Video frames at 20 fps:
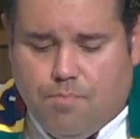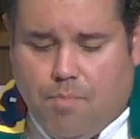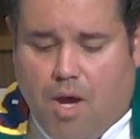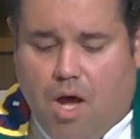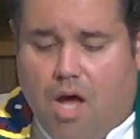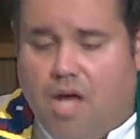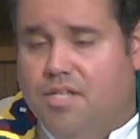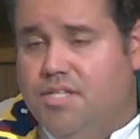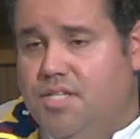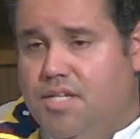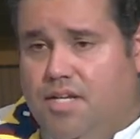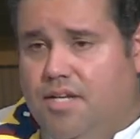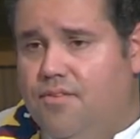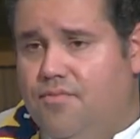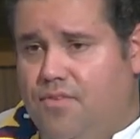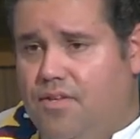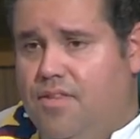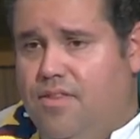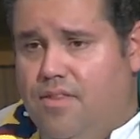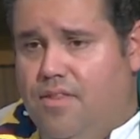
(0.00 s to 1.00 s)
Positive
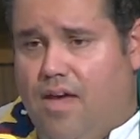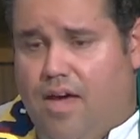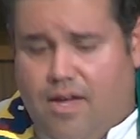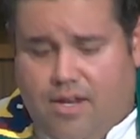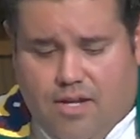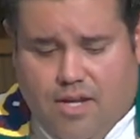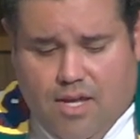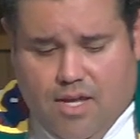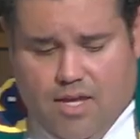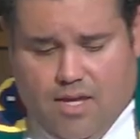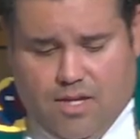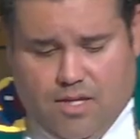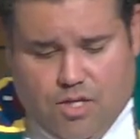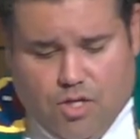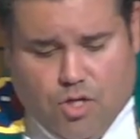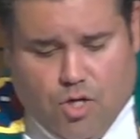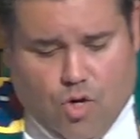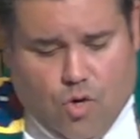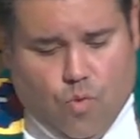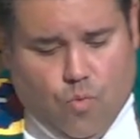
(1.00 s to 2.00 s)
in that you know,